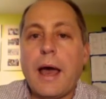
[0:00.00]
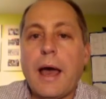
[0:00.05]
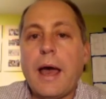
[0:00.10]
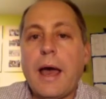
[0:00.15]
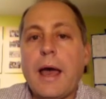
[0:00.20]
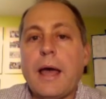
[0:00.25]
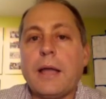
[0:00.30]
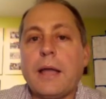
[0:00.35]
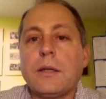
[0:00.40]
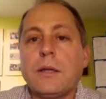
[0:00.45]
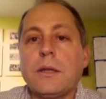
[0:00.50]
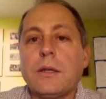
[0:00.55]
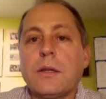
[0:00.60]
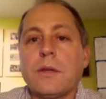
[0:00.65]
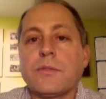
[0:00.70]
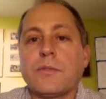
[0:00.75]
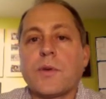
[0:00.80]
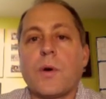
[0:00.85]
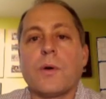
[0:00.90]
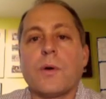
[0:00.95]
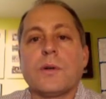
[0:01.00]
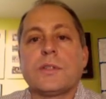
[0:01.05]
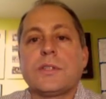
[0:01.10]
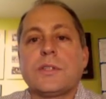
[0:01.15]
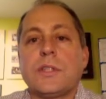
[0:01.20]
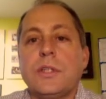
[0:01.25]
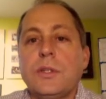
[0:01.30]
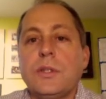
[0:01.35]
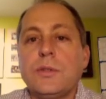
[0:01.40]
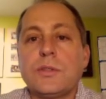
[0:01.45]
and of course
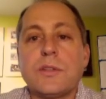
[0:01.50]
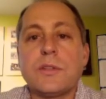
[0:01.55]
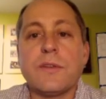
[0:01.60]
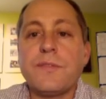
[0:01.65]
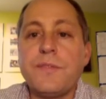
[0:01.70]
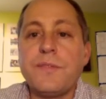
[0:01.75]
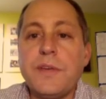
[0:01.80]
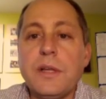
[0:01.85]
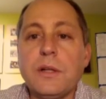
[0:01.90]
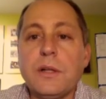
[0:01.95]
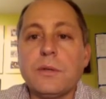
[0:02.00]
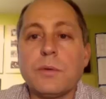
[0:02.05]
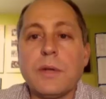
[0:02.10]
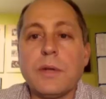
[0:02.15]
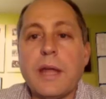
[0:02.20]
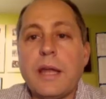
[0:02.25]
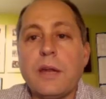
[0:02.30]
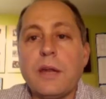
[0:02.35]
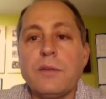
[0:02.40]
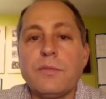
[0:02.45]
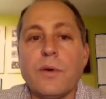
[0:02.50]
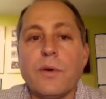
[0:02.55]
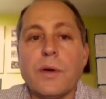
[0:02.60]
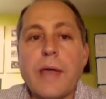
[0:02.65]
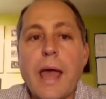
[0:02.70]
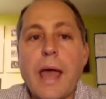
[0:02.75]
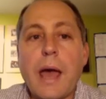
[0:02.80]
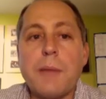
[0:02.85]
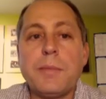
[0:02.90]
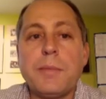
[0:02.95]
the use of field related
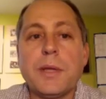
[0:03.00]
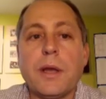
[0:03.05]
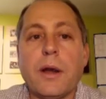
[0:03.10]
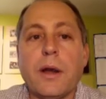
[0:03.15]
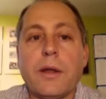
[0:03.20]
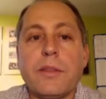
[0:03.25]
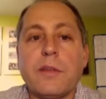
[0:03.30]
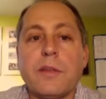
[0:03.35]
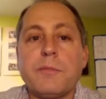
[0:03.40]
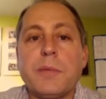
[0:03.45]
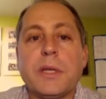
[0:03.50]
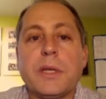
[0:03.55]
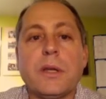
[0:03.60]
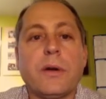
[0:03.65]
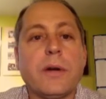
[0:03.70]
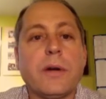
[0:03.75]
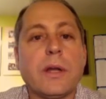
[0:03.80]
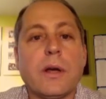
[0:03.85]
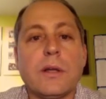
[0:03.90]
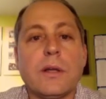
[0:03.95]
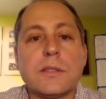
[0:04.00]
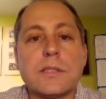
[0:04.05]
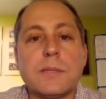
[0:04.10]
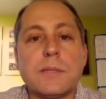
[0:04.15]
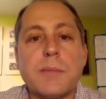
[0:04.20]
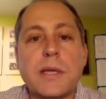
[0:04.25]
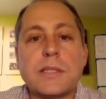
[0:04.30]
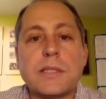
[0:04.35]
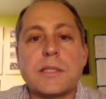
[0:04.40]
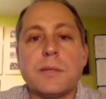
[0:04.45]
vocabulary they've been learning all
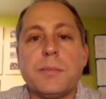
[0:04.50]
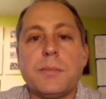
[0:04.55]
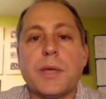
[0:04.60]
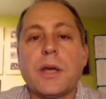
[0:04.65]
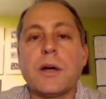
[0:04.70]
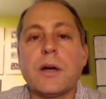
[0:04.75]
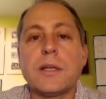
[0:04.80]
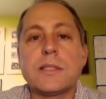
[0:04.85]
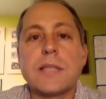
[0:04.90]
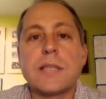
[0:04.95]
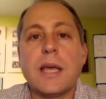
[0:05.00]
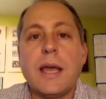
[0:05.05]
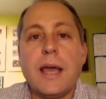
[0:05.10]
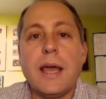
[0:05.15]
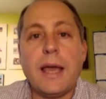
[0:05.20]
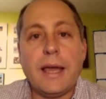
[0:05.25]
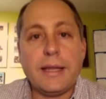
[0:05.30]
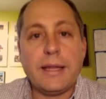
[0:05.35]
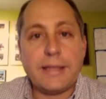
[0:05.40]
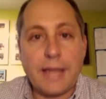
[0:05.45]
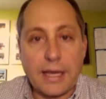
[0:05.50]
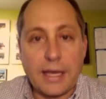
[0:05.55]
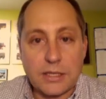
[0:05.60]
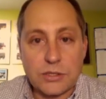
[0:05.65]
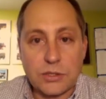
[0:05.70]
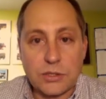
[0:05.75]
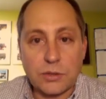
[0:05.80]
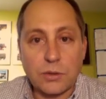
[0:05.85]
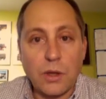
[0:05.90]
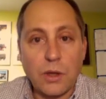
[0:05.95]
semester because it
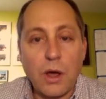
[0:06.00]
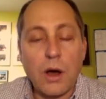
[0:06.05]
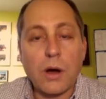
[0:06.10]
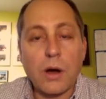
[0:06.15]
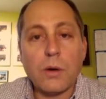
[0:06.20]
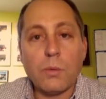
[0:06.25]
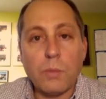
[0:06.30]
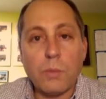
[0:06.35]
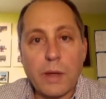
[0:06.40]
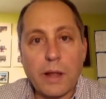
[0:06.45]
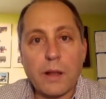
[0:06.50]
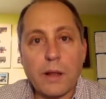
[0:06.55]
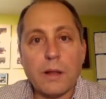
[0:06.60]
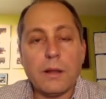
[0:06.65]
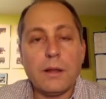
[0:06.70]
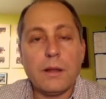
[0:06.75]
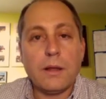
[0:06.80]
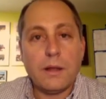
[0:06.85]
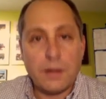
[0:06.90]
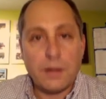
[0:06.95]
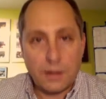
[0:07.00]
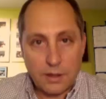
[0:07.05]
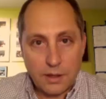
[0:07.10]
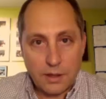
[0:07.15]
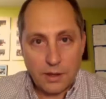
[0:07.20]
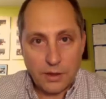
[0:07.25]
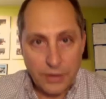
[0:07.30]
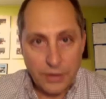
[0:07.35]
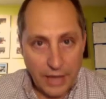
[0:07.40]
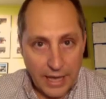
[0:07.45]
takes too long, well,
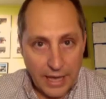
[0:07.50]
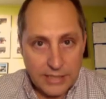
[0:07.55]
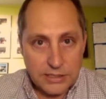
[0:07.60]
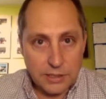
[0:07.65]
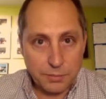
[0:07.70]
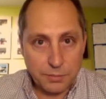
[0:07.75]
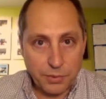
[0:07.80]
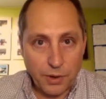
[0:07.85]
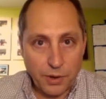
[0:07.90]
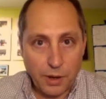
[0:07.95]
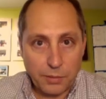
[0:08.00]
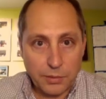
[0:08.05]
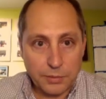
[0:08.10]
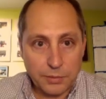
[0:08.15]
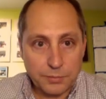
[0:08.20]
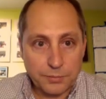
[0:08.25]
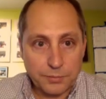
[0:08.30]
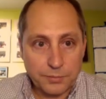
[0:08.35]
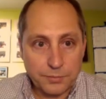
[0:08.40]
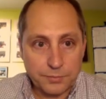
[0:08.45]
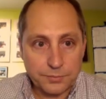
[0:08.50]
that's a problem.